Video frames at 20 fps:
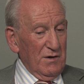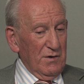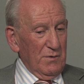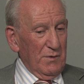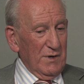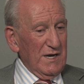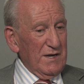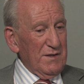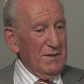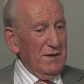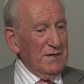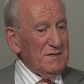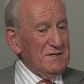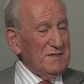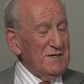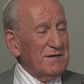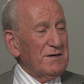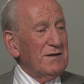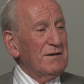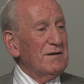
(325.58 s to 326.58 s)
Well, I thought
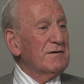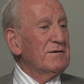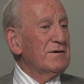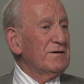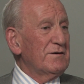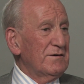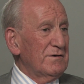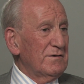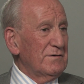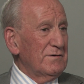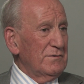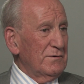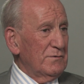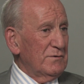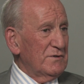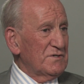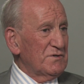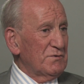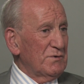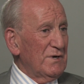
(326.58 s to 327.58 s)
Carol Lerner, who
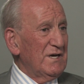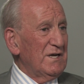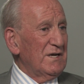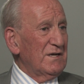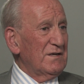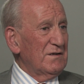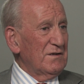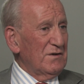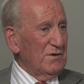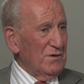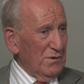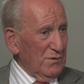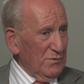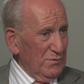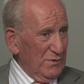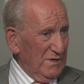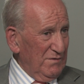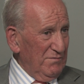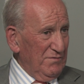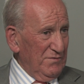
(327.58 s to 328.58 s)
was running Holt
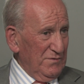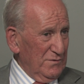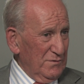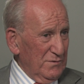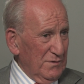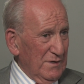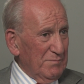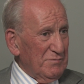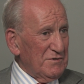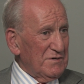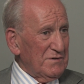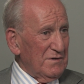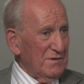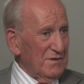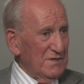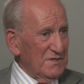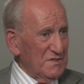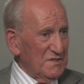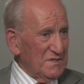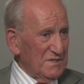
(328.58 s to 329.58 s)
Renfrew up
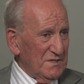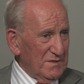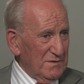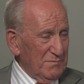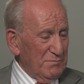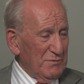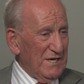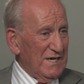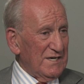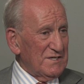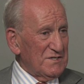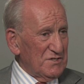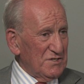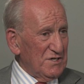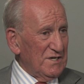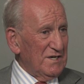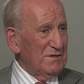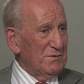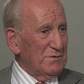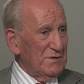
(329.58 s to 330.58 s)
till this past
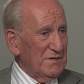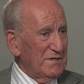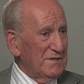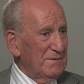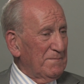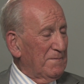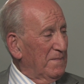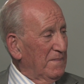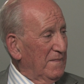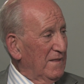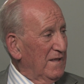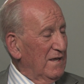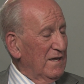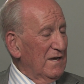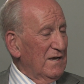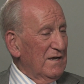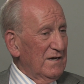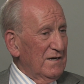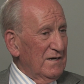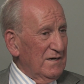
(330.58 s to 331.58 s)
January,
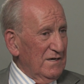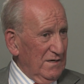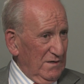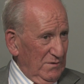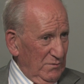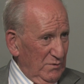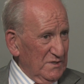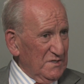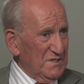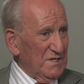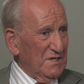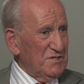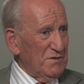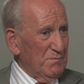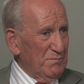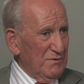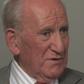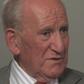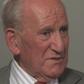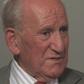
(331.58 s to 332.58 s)
was such a
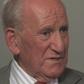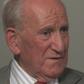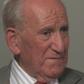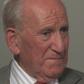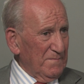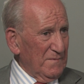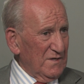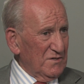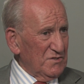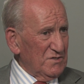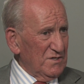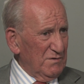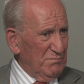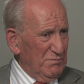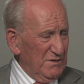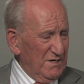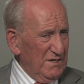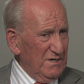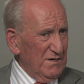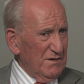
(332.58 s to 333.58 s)
person. She'd
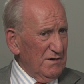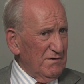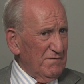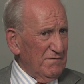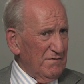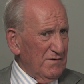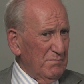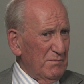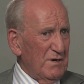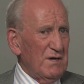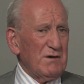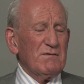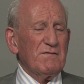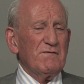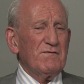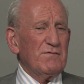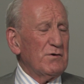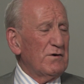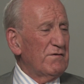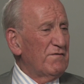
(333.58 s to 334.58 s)
been here for about
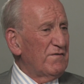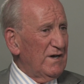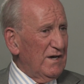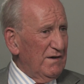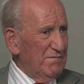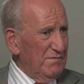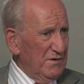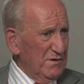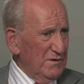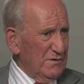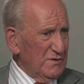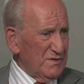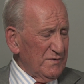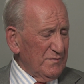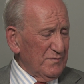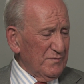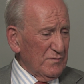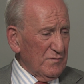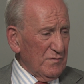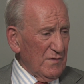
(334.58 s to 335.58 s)
4 or 5 years.
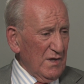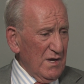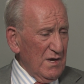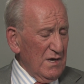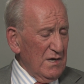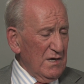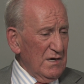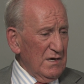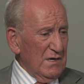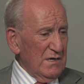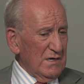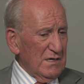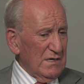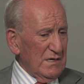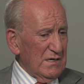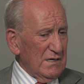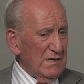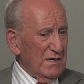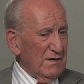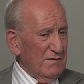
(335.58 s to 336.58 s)

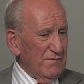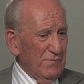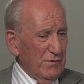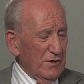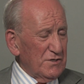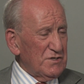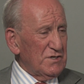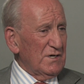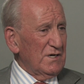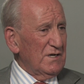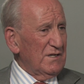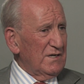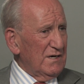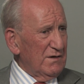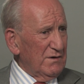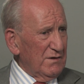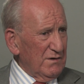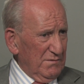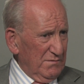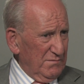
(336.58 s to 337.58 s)
Unfortunately,
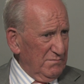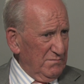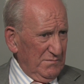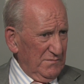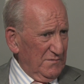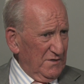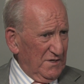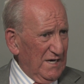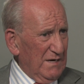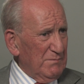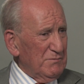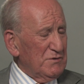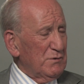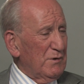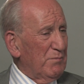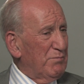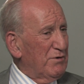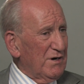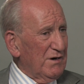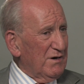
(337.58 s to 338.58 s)
they came to
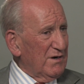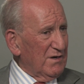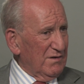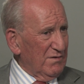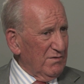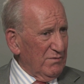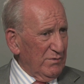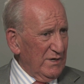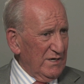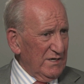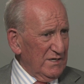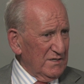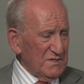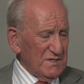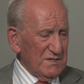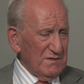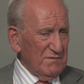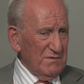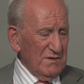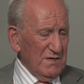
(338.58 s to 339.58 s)
a parting of the
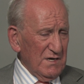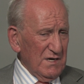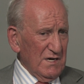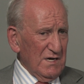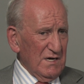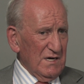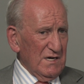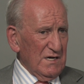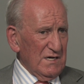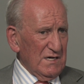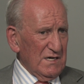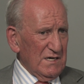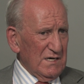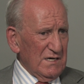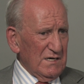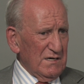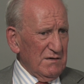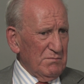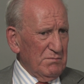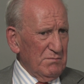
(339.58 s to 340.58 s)
ways.
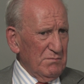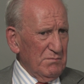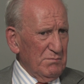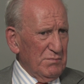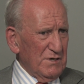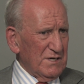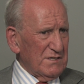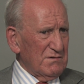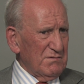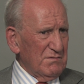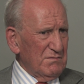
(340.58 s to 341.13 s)
But